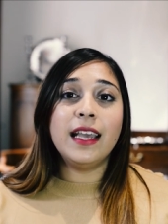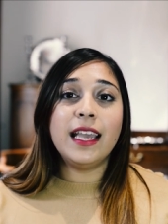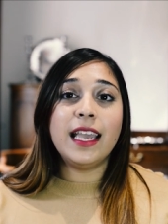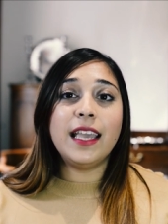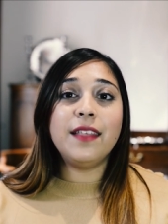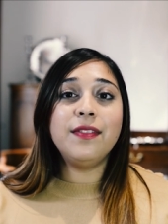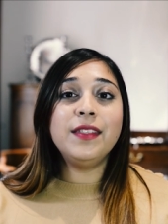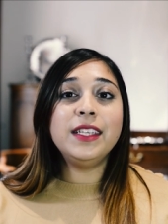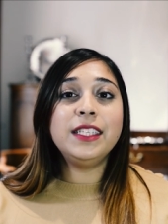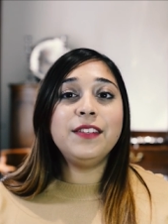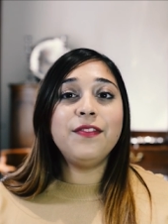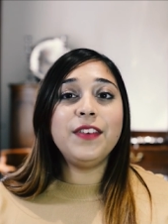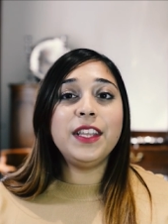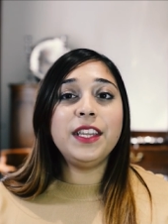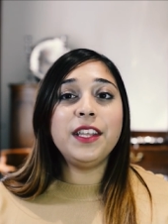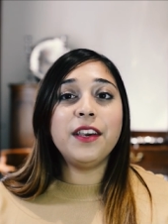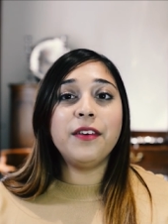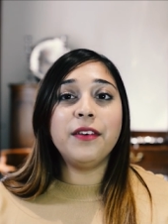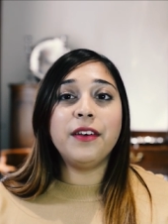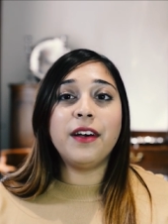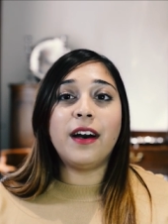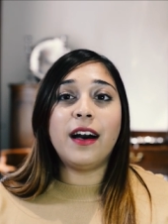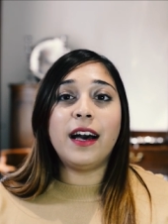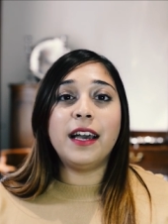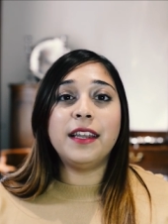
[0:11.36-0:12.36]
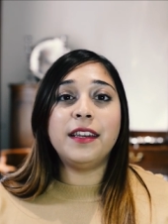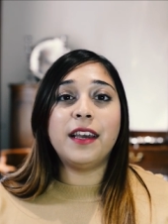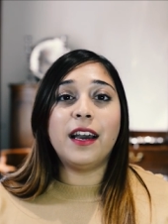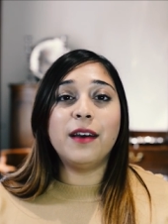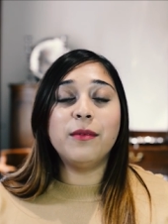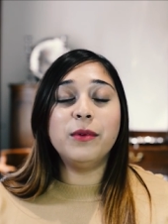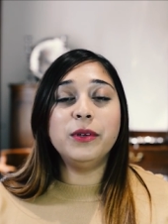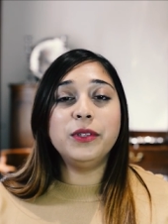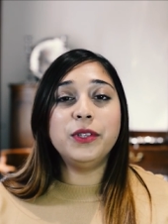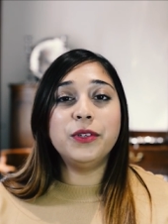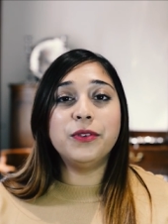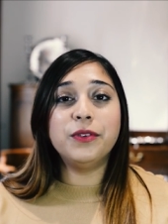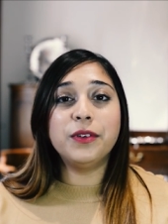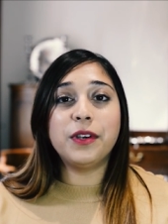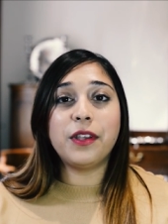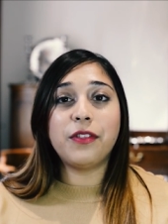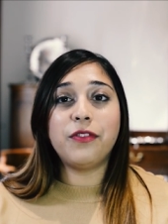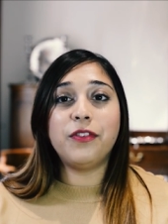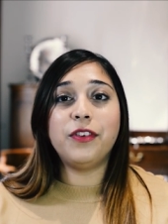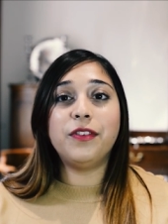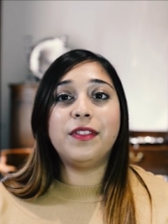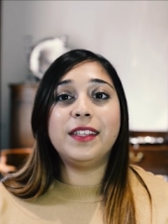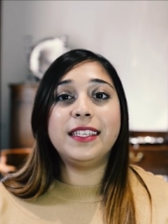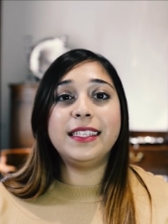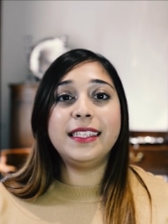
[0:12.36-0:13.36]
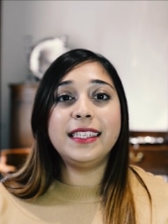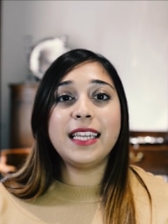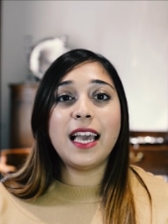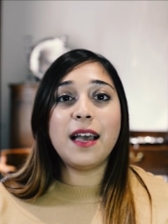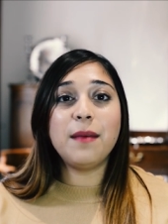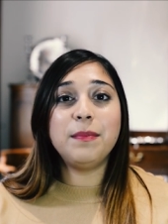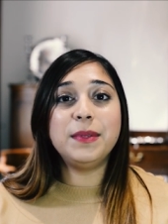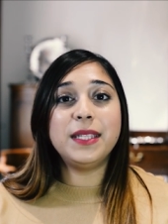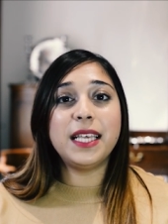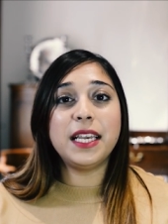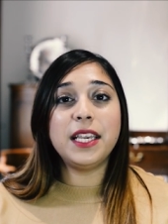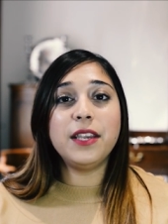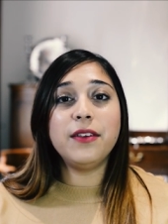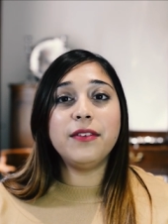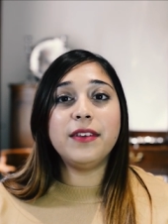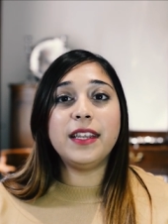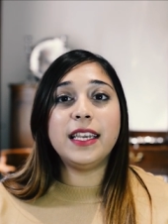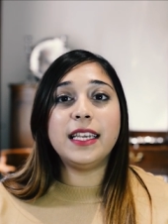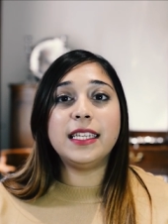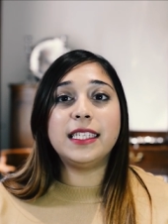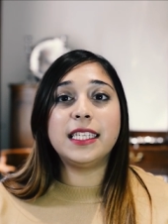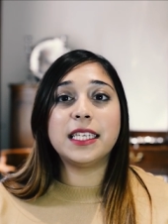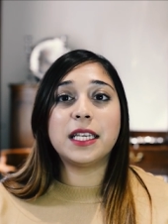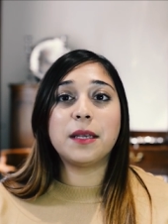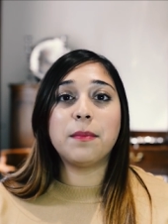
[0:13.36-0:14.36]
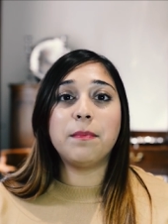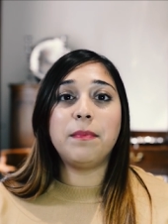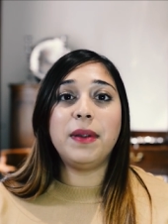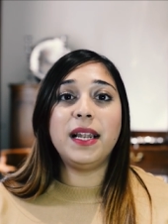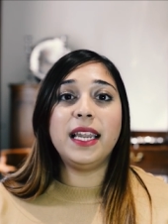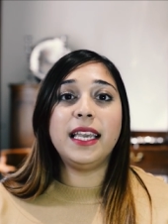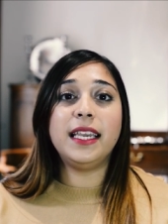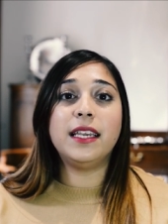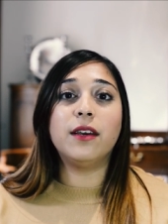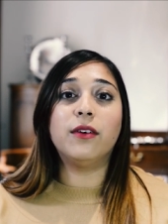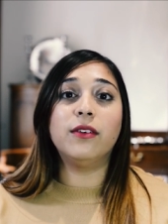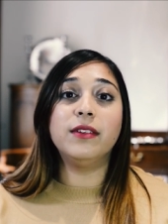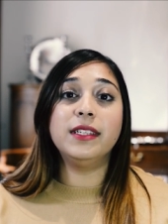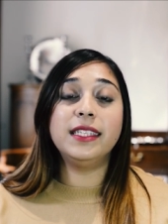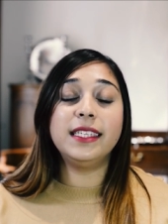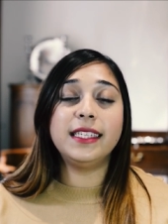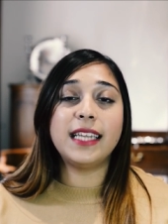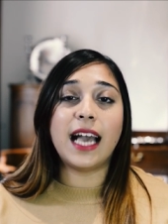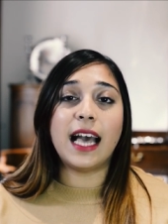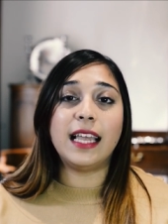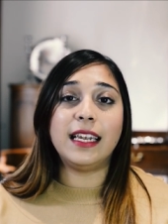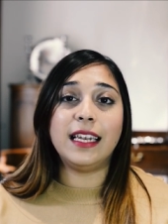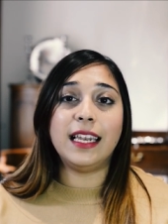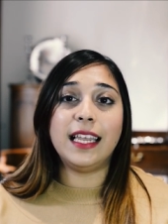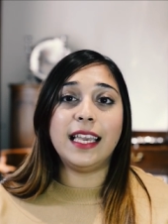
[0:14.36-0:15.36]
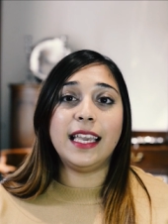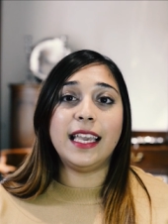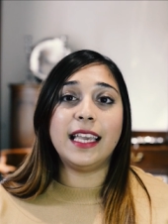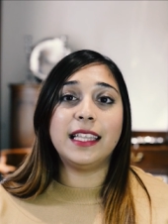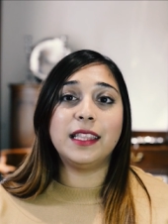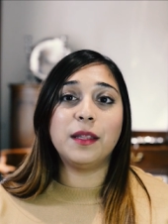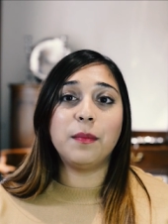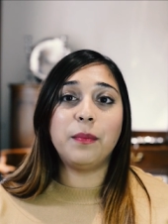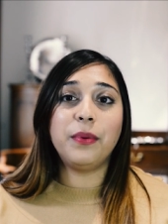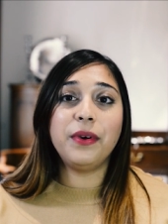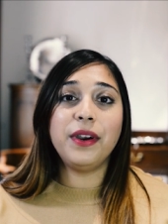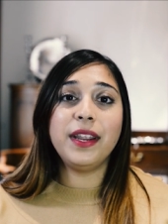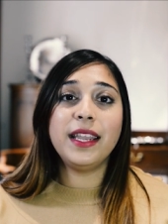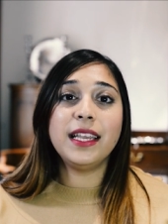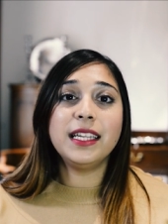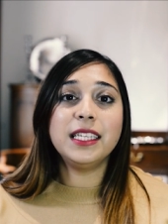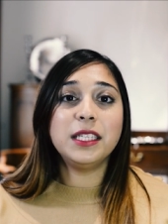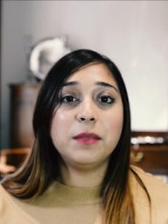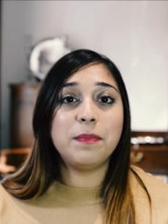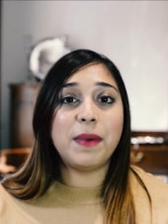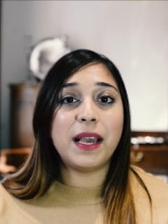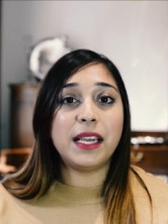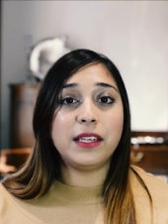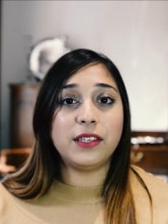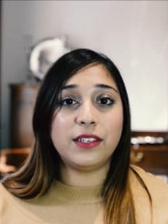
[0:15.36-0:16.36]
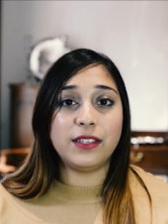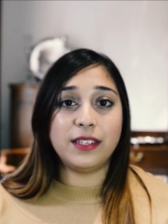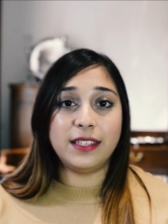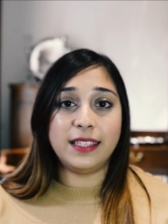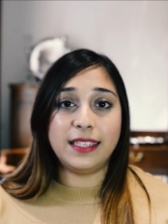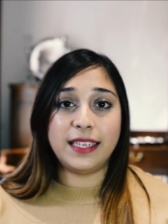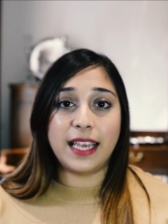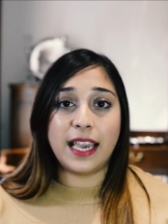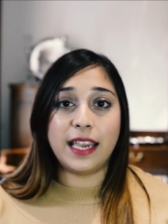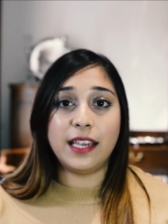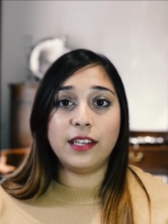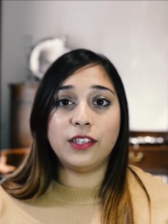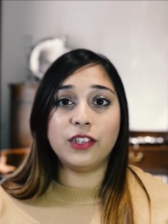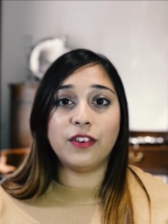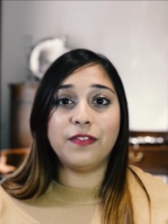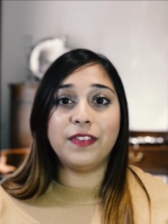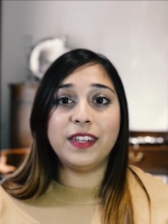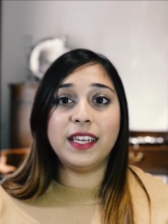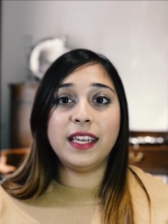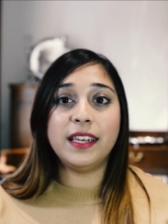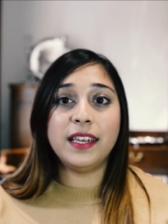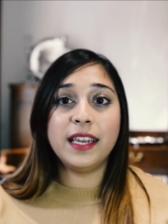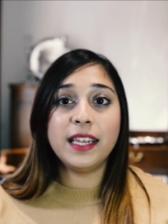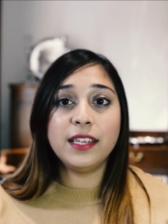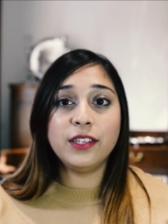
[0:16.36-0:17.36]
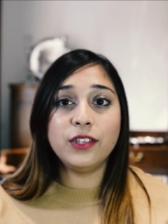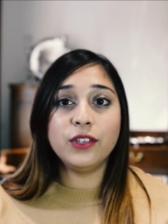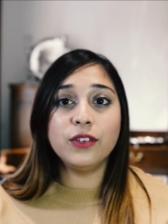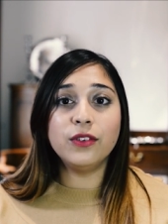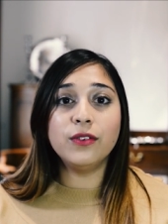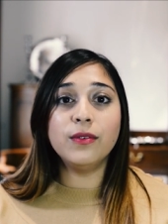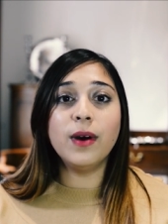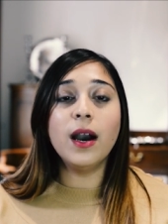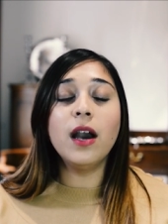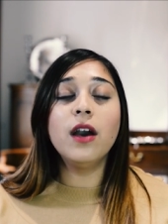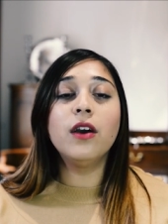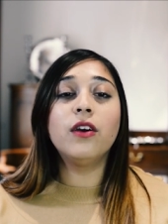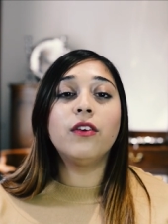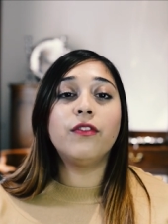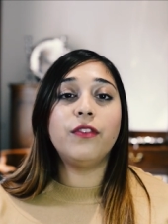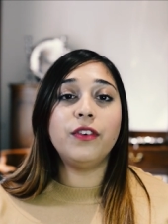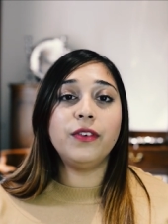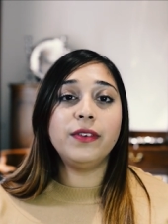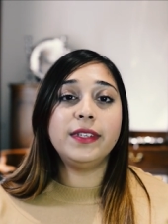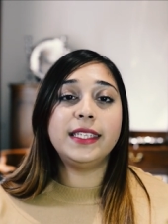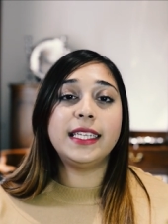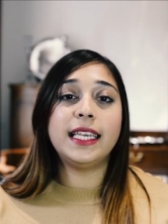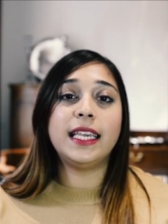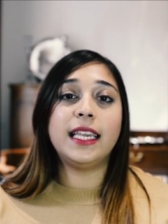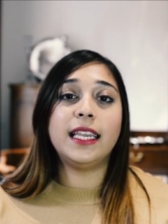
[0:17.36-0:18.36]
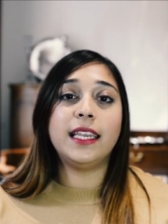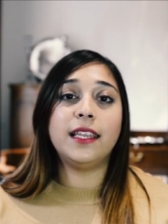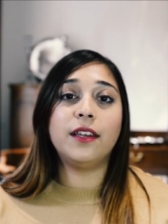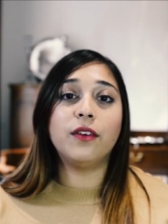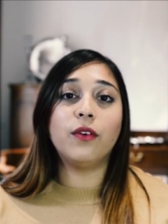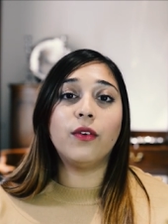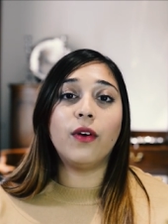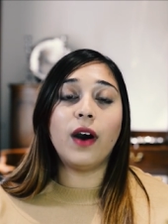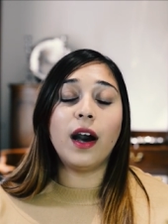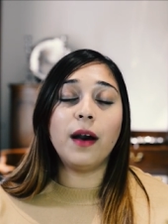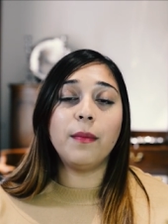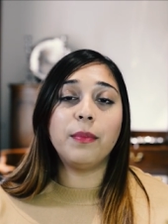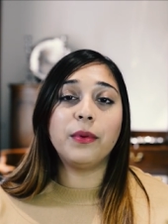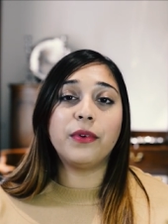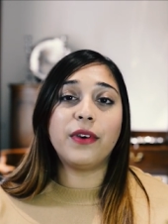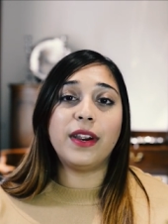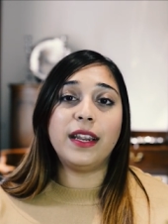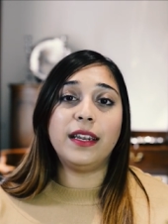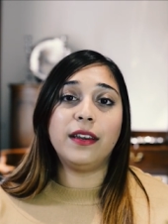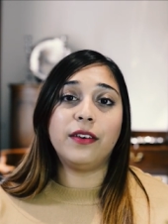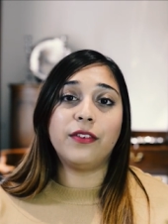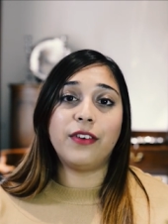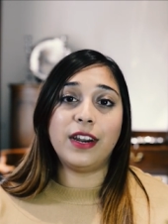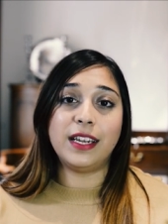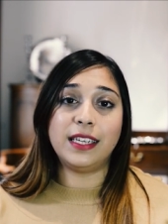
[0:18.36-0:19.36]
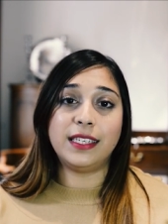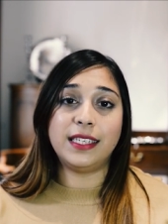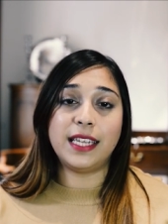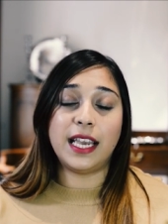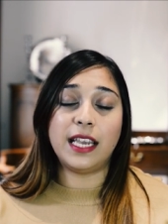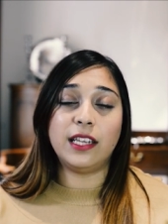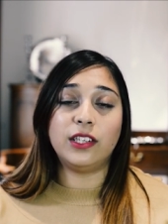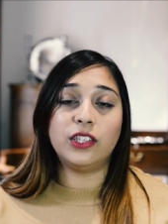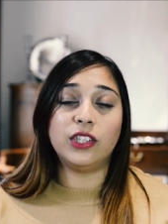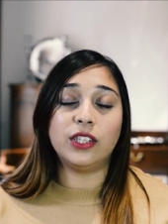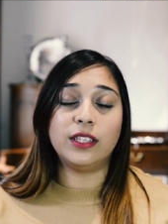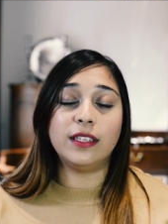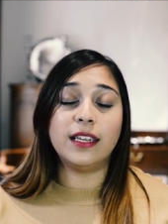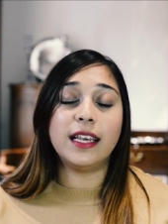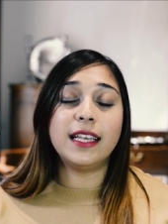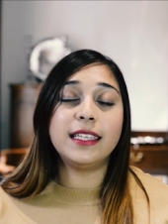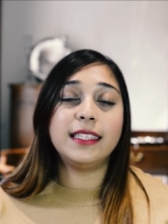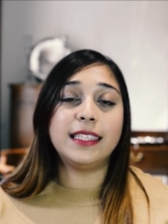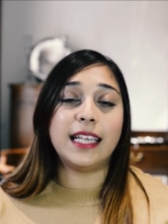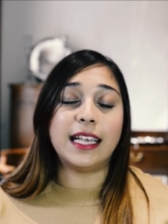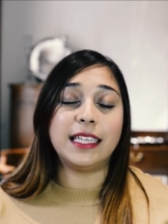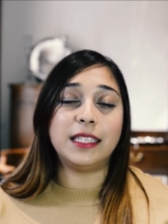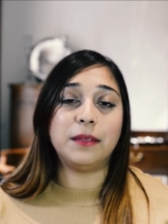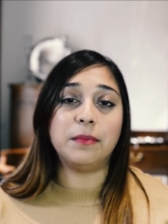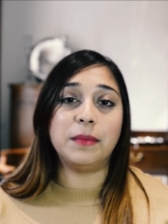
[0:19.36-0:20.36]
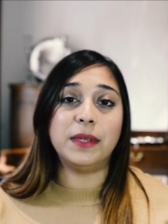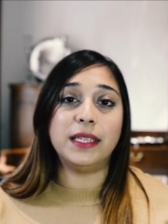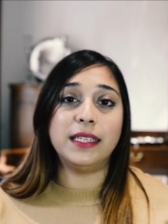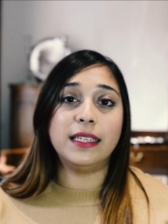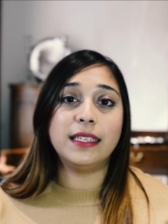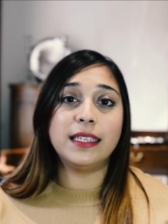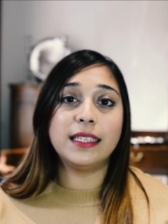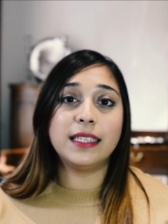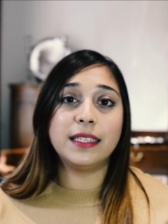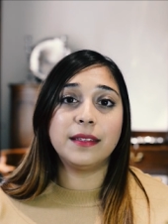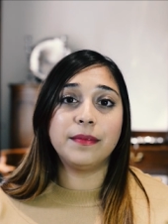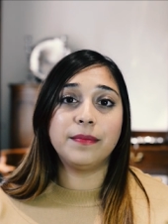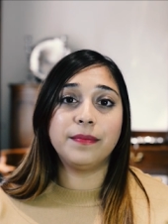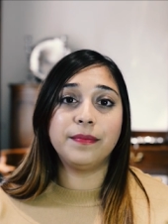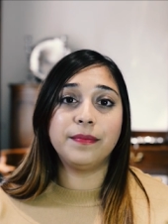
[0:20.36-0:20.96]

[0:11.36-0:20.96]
In this video guide I will talk you through the steps that you need to complete on Stanley in the pre-inspection stage of an initial, routine or upgrade accreditation assessment.